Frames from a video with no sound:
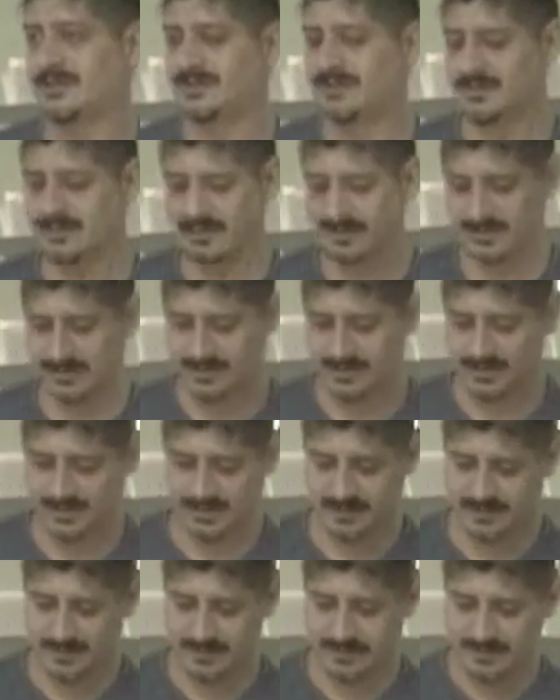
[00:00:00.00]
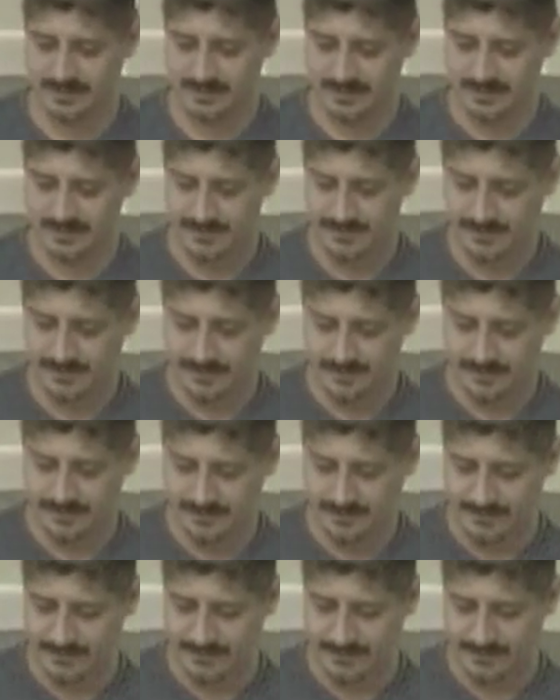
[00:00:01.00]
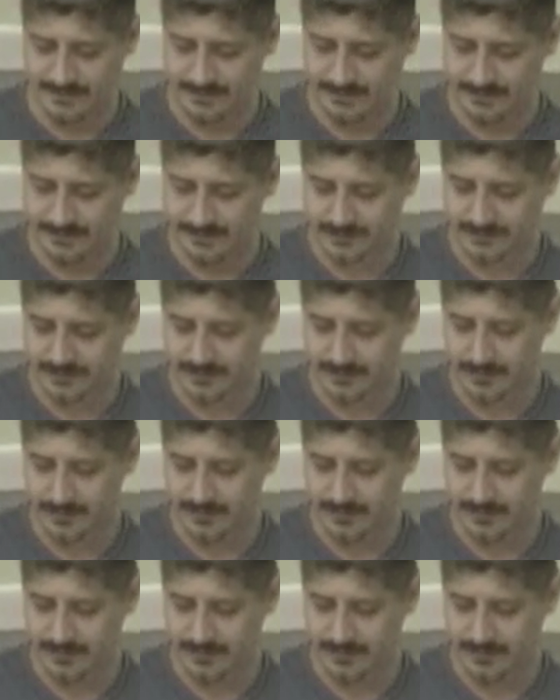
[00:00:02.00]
No one is speaking in this clip.